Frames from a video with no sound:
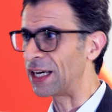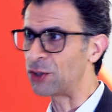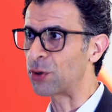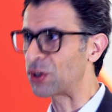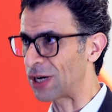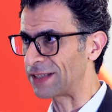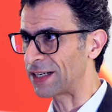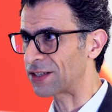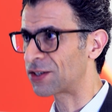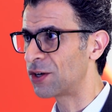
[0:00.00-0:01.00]
during
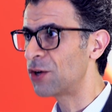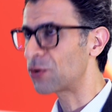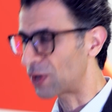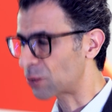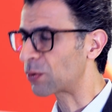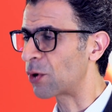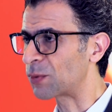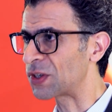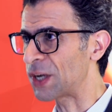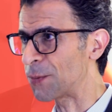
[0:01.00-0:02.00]
GITEX. So that's what we hope
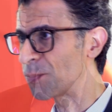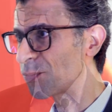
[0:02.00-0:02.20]
to see.